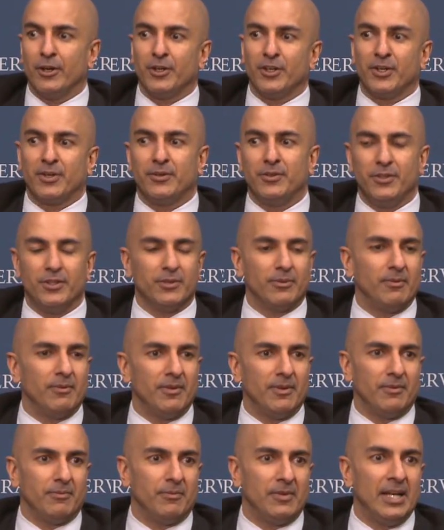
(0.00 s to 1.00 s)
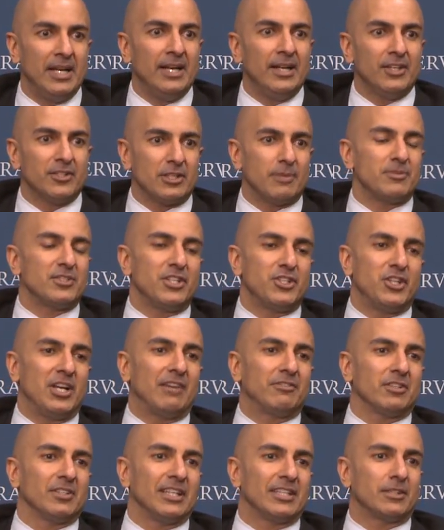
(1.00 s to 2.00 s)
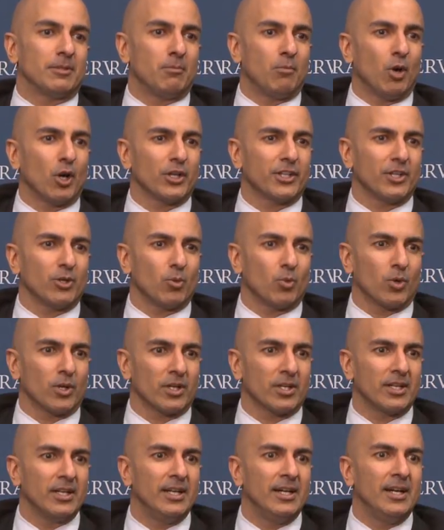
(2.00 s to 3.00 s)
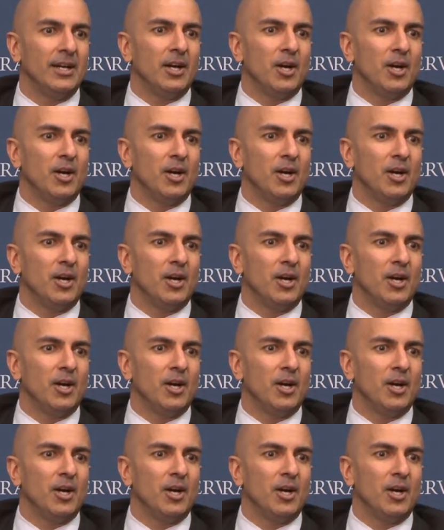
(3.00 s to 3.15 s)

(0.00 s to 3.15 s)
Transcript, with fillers: You, you, in some sense, you have to let the market work.